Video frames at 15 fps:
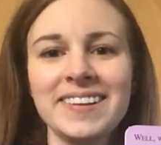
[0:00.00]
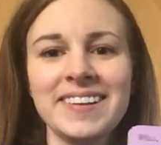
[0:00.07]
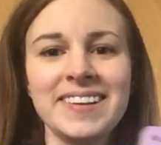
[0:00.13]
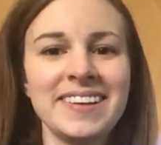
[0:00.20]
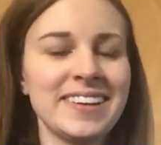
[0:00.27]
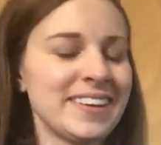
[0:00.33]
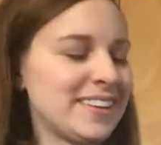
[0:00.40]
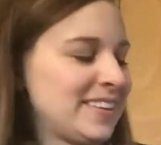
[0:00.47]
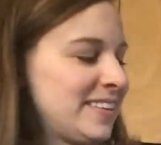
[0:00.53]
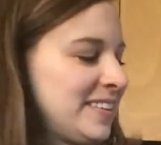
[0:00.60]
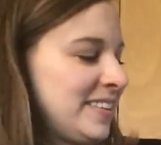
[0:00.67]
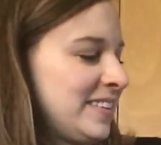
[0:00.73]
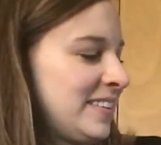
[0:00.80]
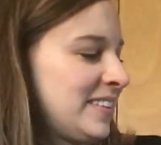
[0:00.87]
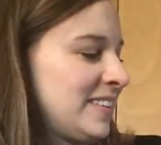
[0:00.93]

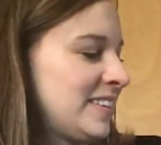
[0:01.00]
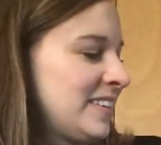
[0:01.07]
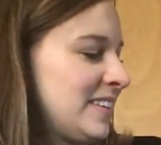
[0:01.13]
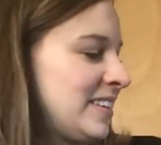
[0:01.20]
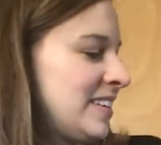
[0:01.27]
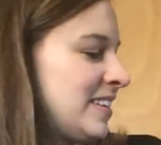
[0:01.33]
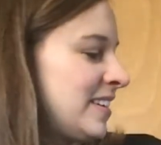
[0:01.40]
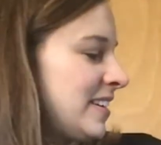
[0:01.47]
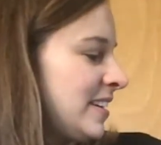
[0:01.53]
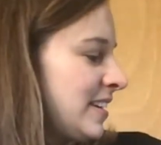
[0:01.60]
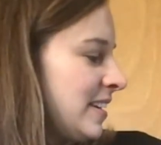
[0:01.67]
Nothing is said.